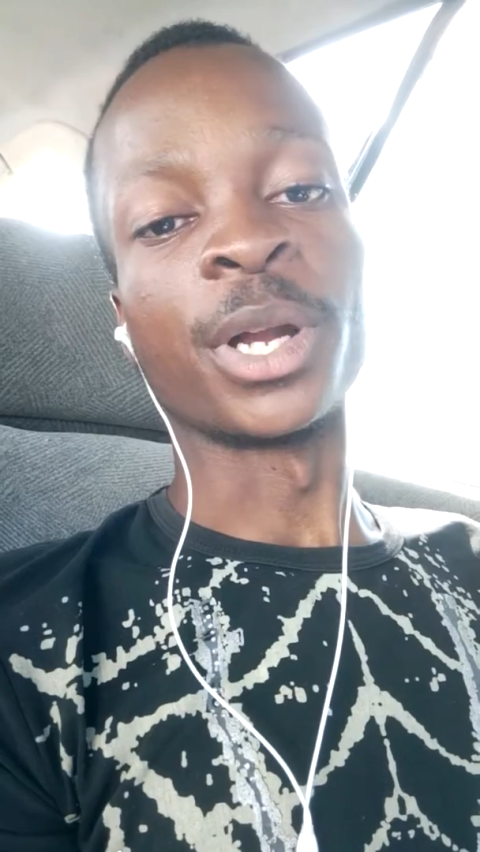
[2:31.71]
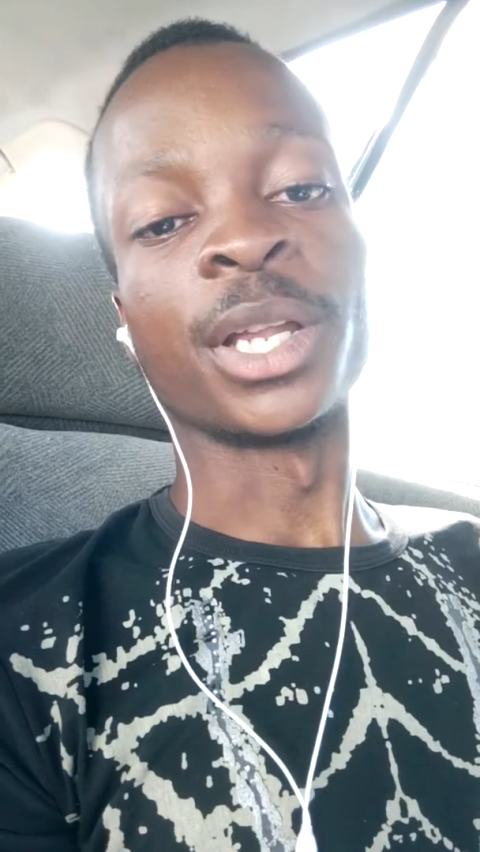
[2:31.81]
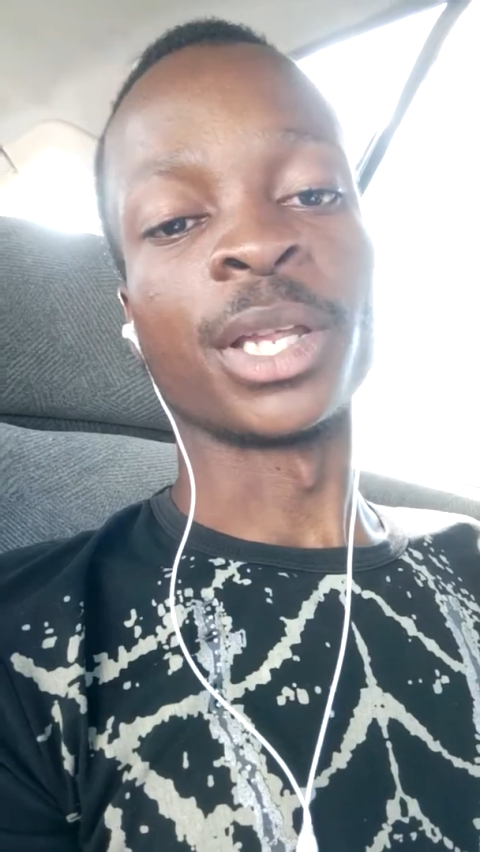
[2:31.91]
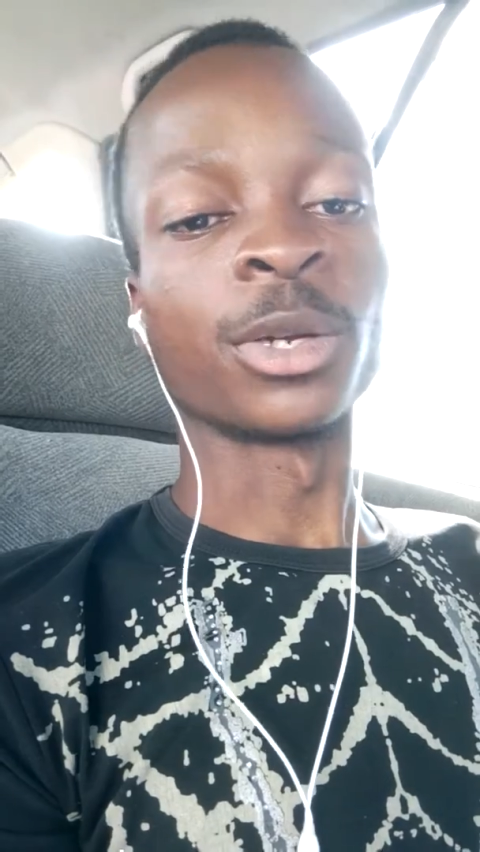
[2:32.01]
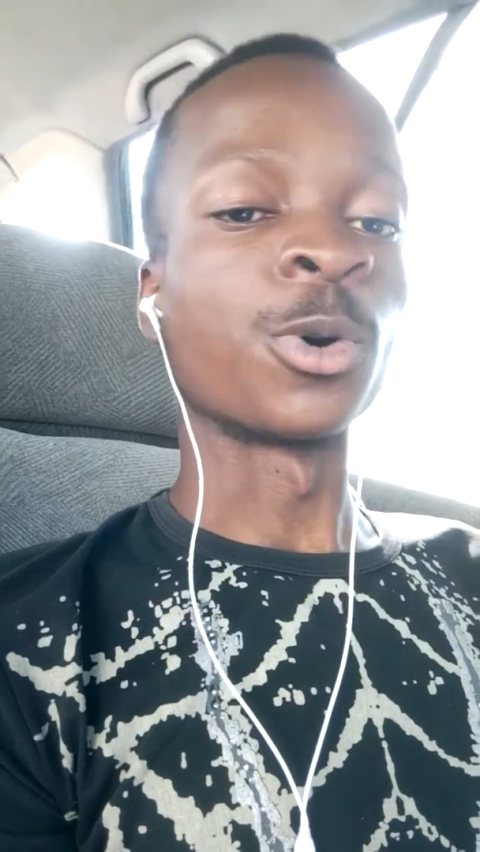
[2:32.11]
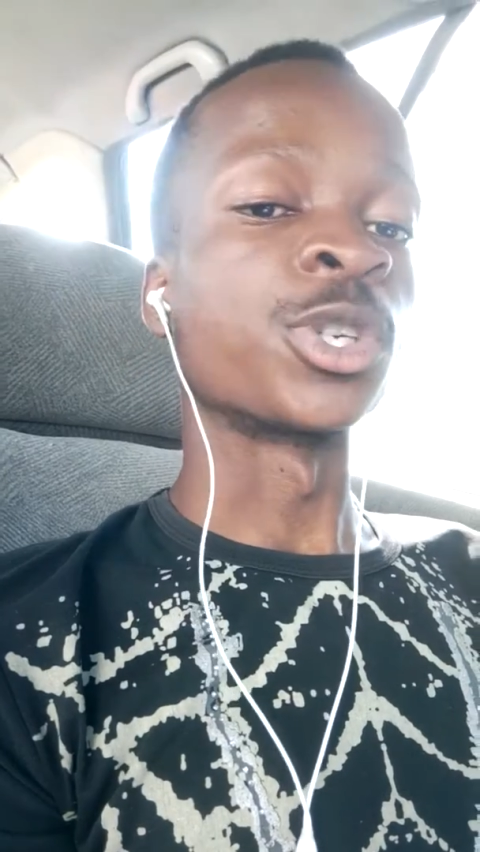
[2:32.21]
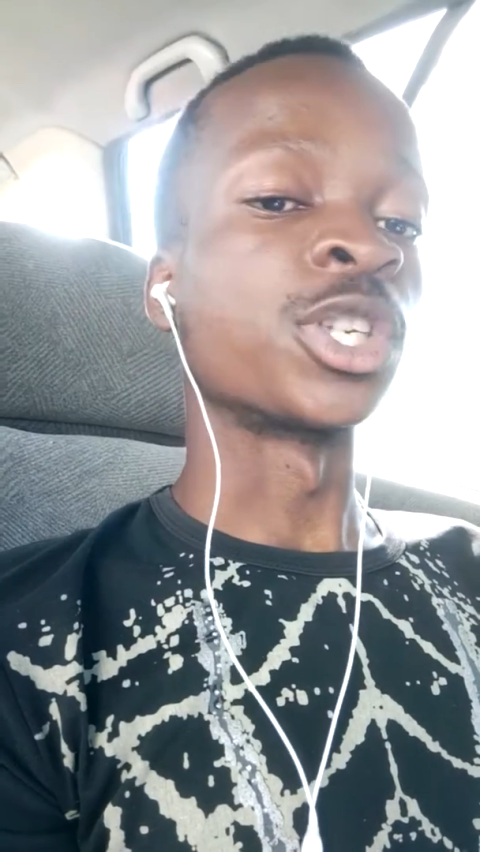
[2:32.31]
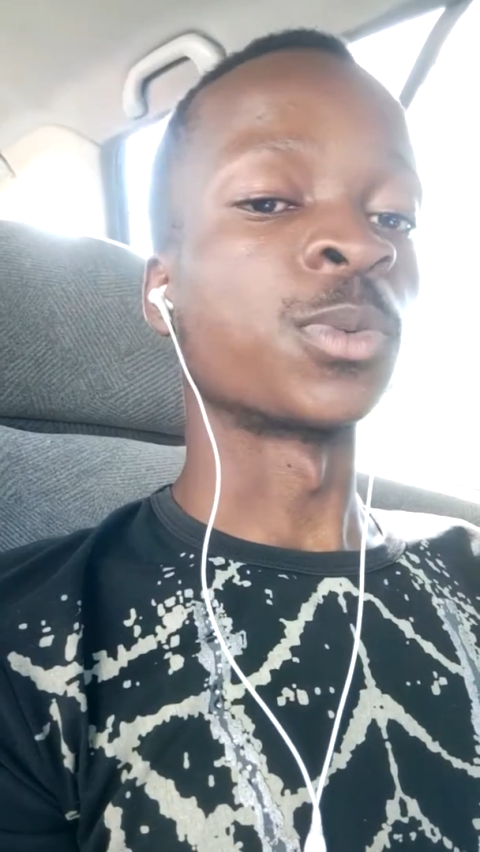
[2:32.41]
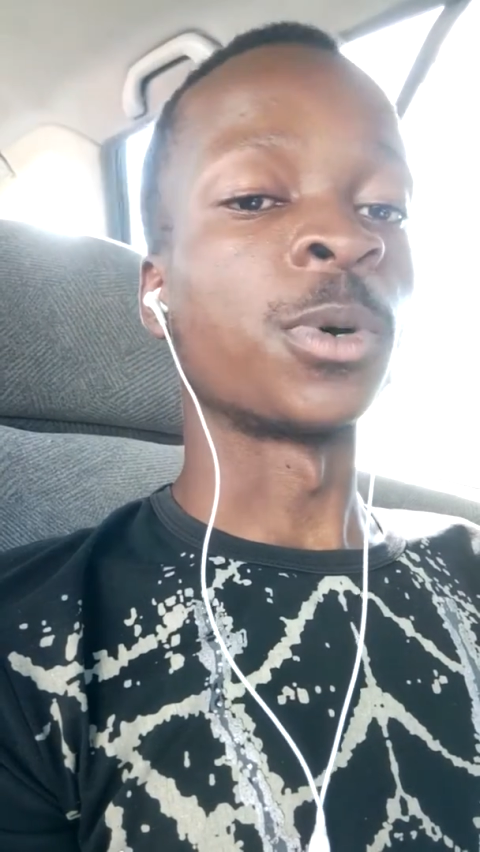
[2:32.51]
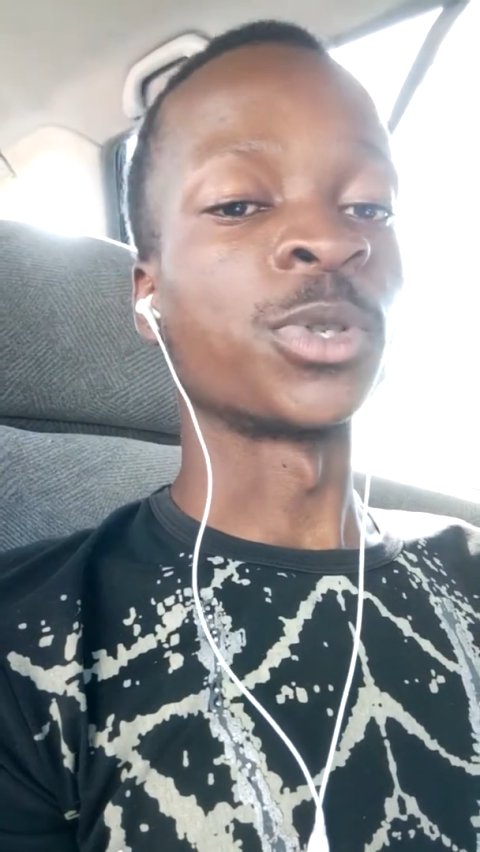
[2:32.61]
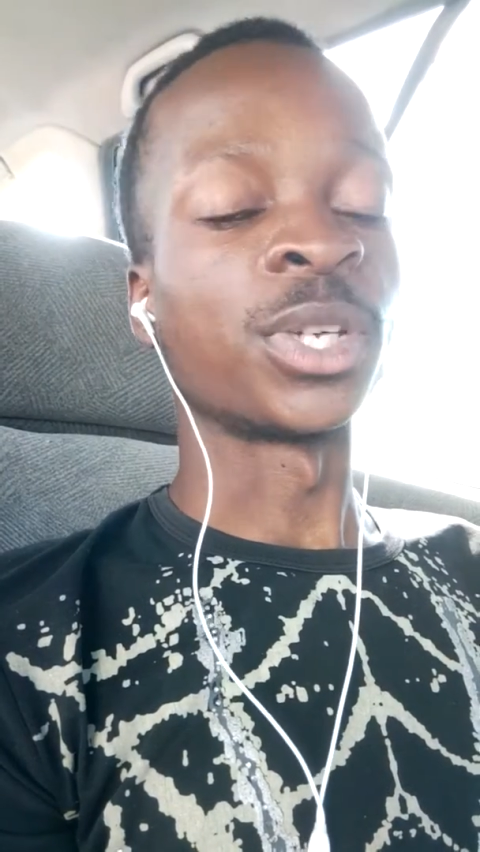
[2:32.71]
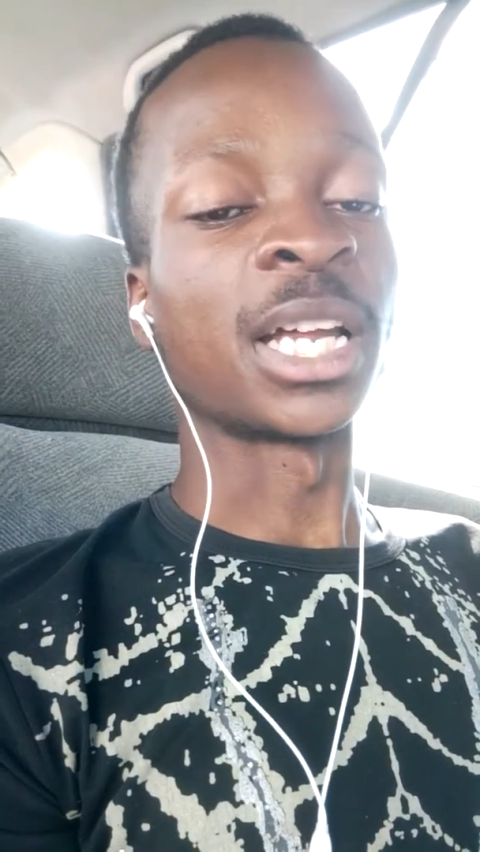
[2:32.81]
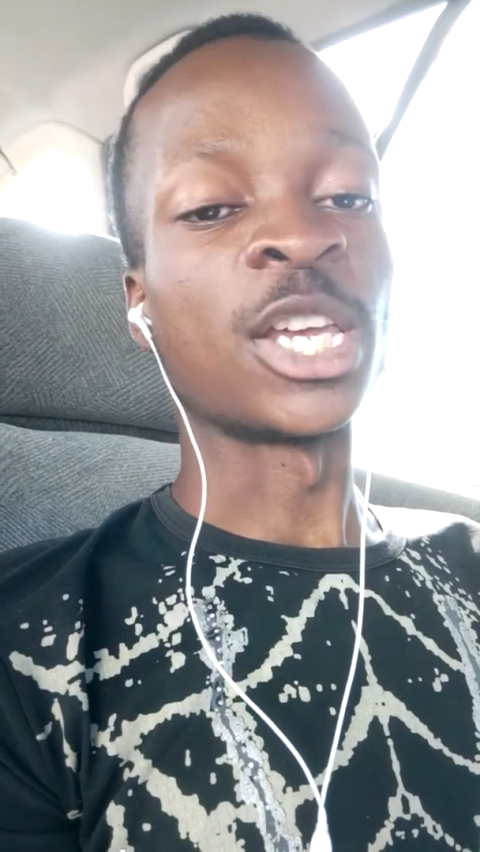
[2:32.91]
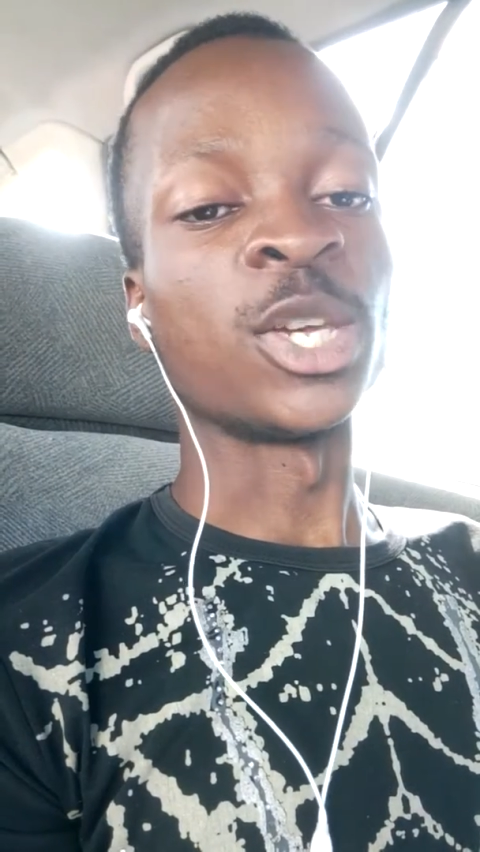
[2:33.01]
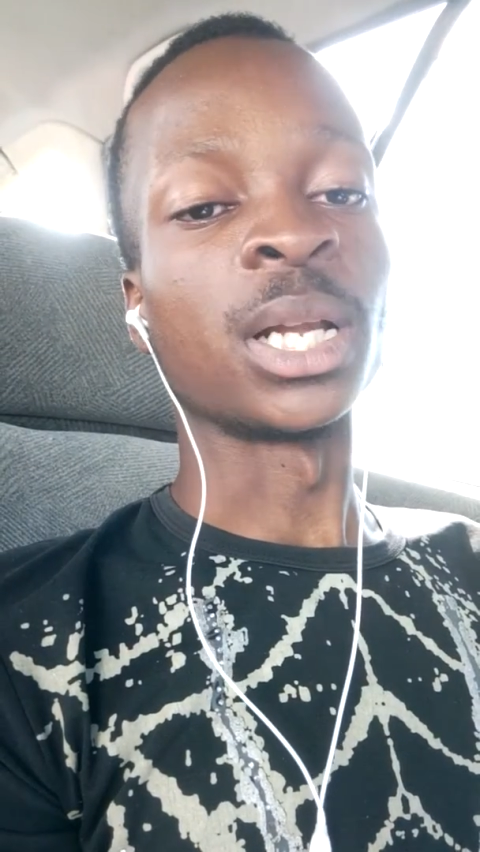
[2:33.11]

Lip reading: and then goes as well to that annular